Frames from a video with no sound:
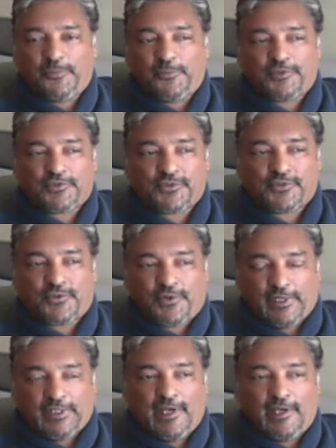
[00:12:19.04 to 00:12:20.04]

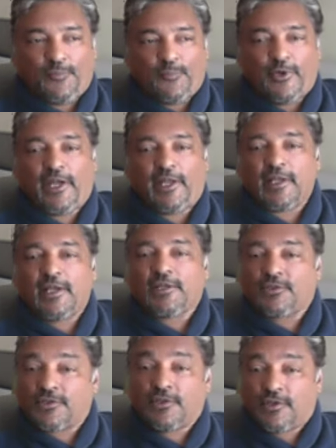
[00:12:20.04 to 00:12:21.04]
storyline, but
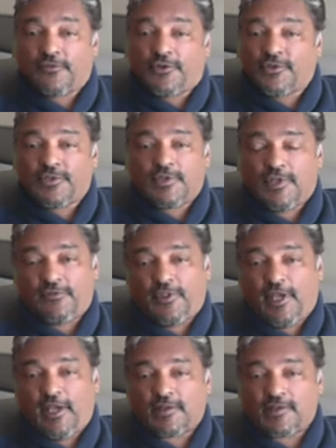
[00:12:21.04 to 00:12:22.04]
just the diversity of
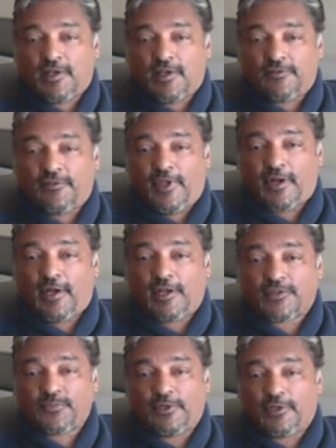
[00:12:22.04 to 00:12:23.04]
that
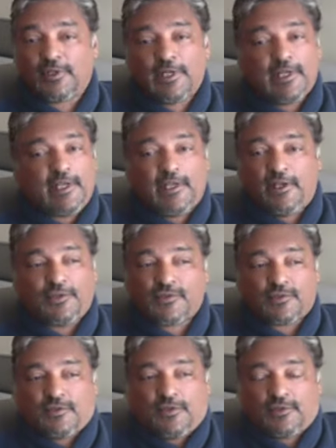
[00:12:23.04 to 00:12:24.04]
hospital
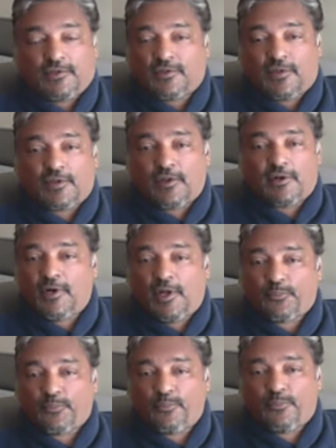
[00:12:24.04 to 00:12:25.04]
is they're not
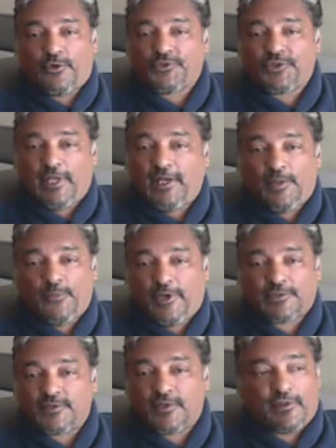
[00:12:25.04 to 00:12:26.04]
pushing any
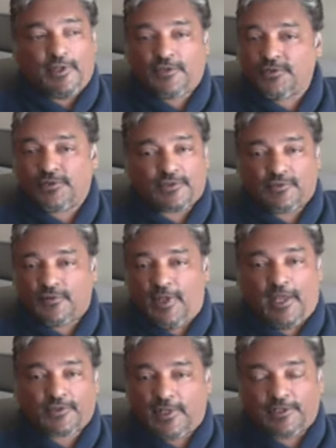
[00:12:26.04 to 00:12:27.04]
buttons there. They're just,
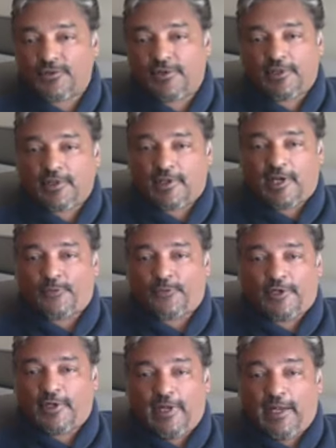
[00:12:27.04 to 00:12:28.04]
that's like turning the camera
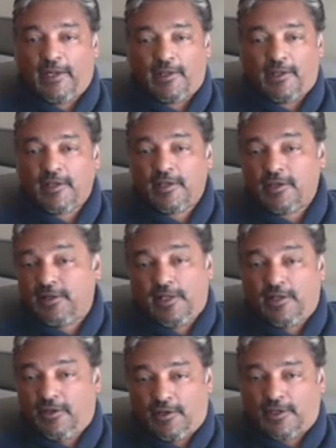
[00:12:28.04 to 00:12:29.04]
on in any
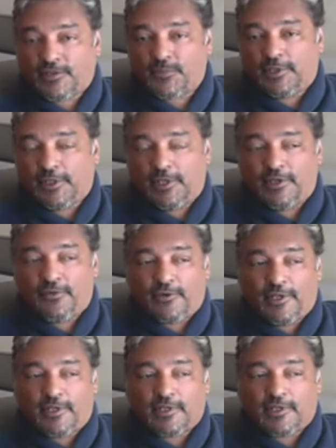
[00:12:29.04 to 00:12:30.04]
Canadian hospital at any
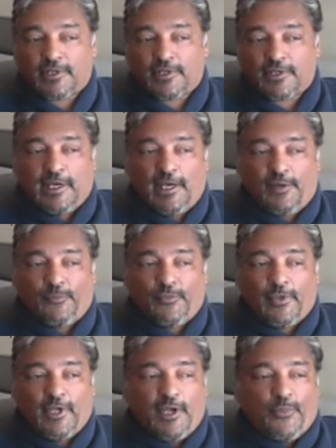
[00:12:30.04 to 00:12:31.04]
rate.
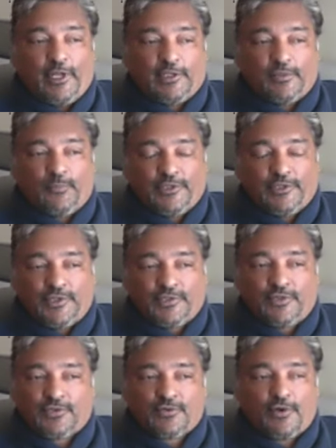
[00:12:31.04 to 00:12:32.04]
But just a
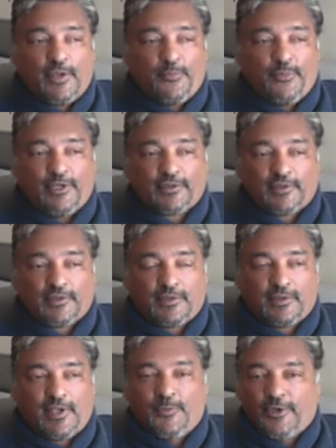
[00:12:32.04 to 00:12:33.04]
story about
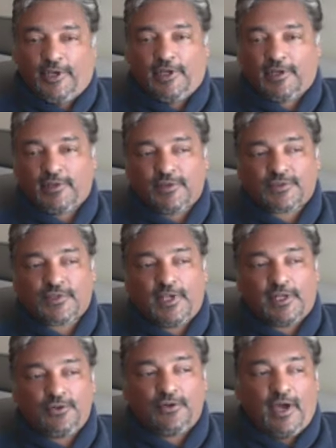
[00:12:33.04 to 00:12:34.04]
coming onto the
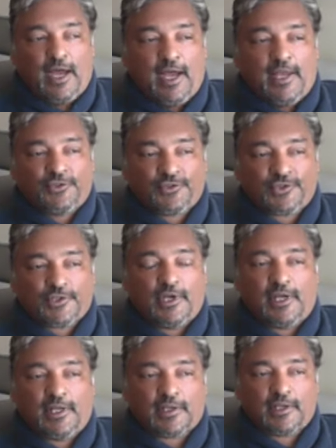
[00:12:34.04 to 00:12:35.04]
set. You know, I
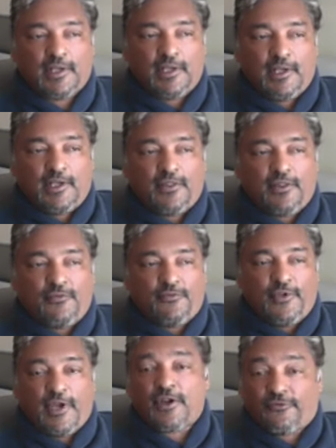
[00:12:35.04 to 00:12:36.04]
shot the
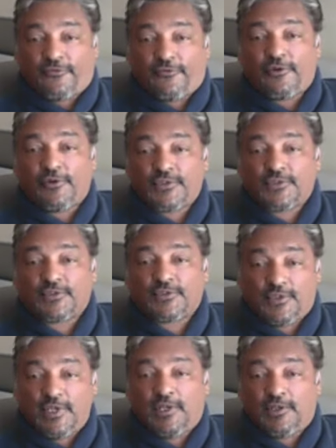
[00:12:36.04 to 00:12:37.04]
very first
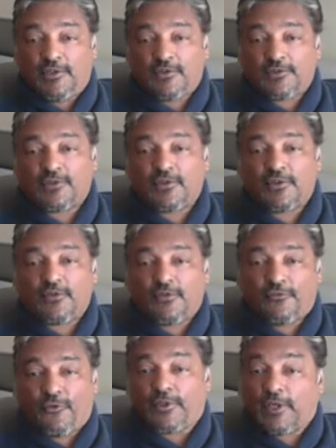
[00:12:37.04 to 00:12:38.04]
scenes
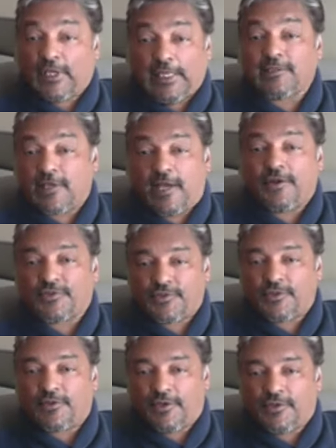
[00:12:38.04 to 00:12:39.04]
for the entire
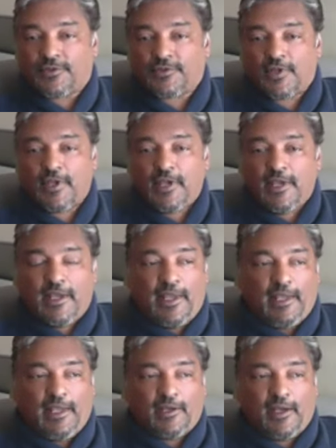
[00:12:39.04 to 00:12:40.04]
series.
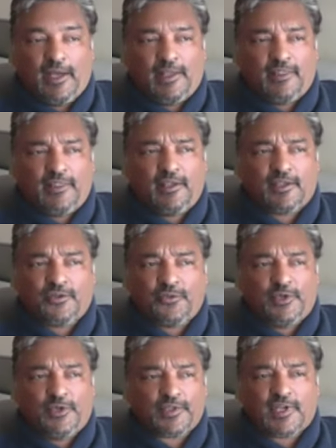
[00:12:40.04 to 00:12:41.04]
And I think it
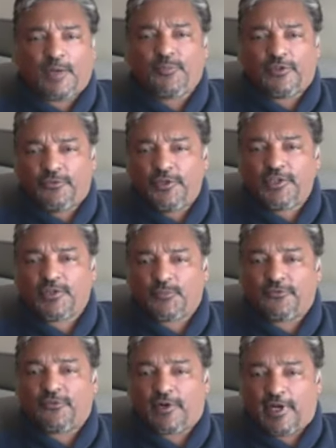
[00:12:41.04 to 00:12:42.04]
was a couple of weeks
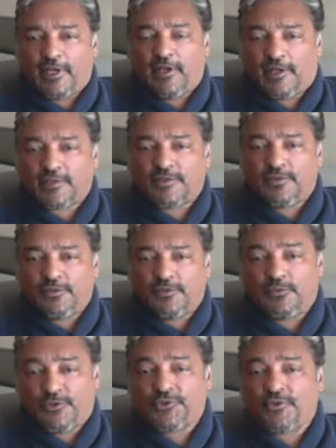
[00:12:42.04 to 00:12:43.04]
before I got to,
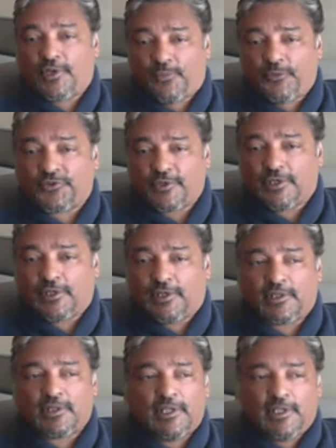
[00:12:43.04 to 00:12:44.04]
we shoot in
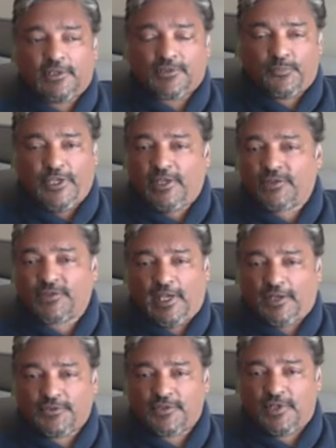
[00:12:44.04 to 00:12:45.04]
Montreal. It's a big
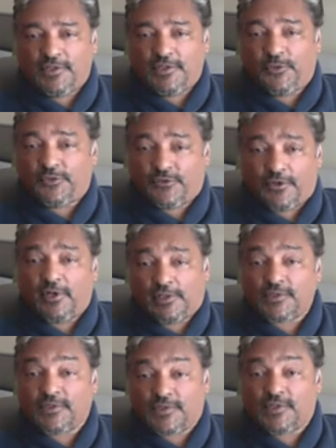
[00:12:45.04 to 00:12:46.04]
soundstage in Montreal,
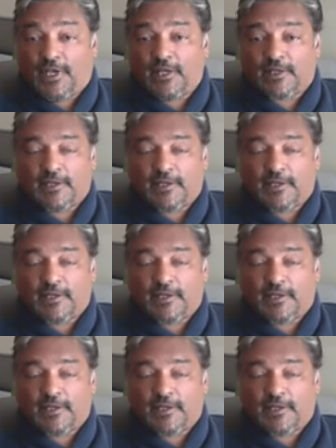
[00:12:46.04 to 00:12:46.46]
it's a set.